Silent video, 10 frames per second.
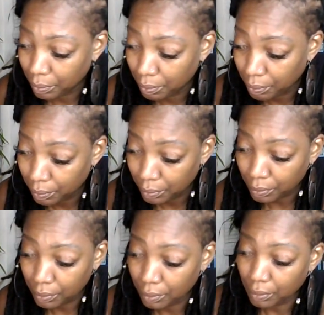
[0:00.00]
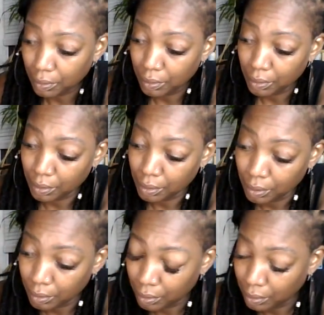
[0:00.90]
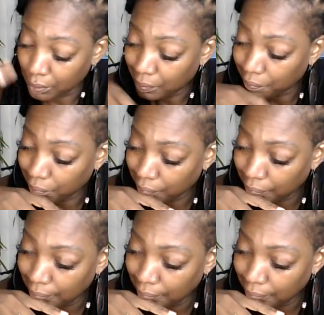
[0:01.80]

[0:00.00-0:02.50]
No one is speaking in this clip.